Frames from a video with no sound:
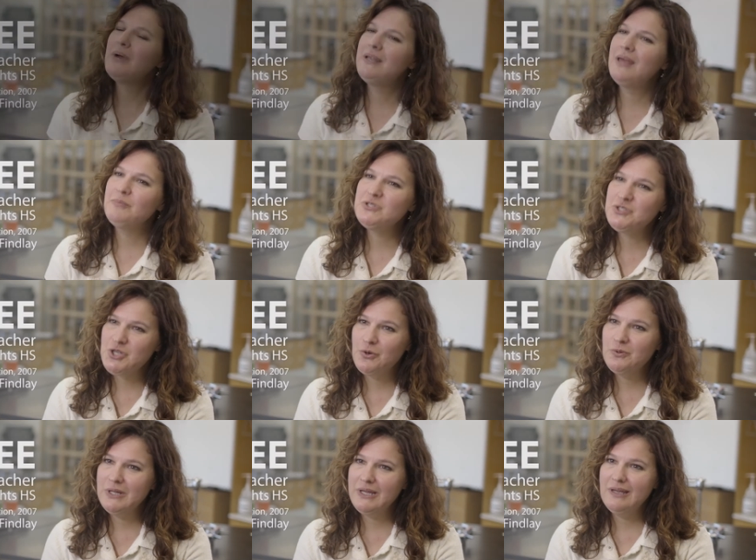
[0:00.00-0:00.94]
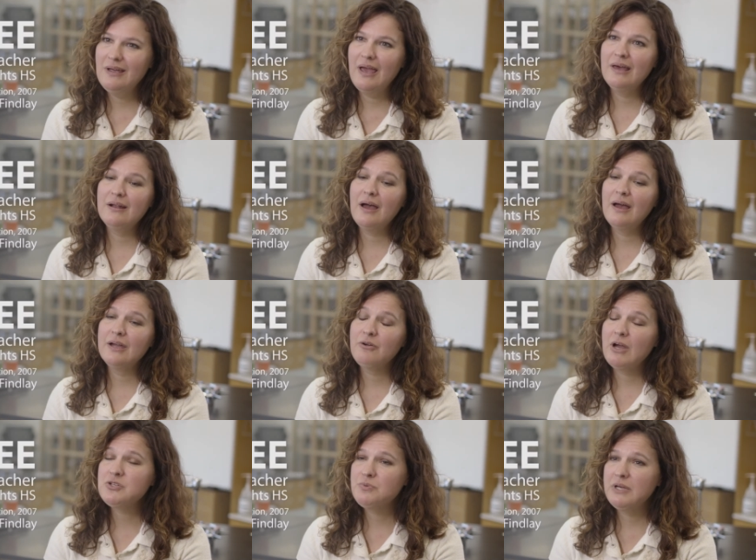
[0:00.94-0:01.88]
My name is Joe Lee and I
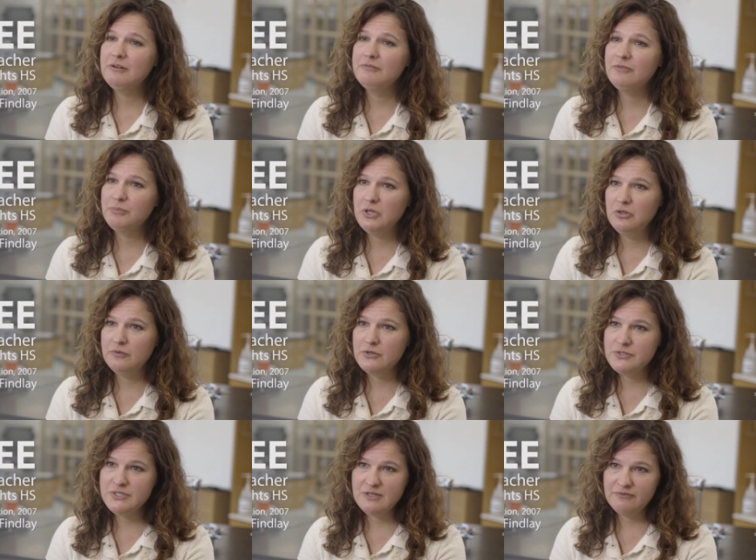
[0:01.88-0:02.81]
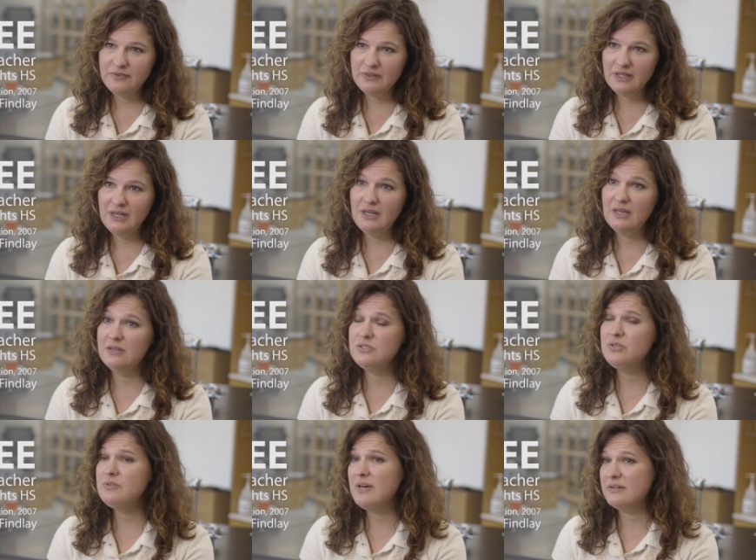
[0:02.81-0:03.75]
graduated from the University of Findlay in
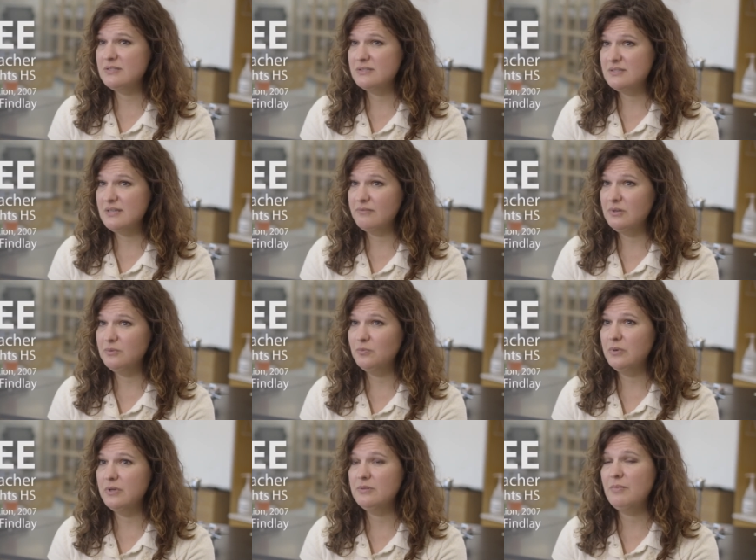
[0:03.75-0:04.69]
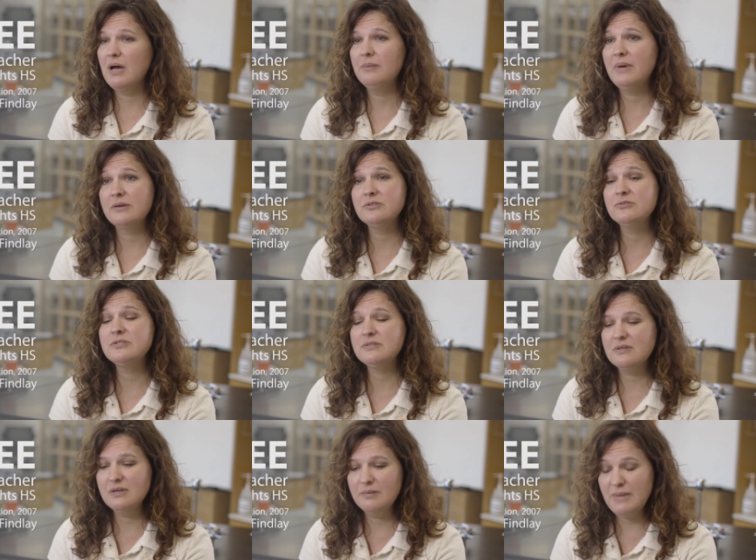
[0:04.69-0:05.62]
2007 with my master's,
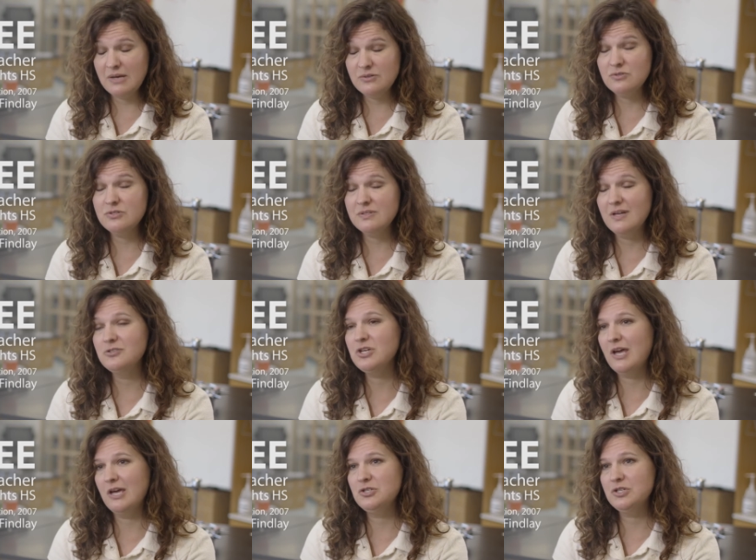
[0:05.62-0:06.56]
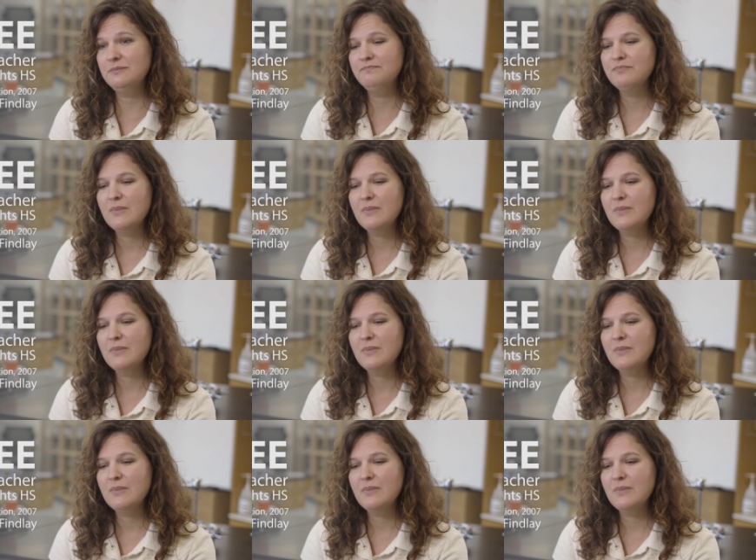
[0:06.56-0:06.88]
master's in Education.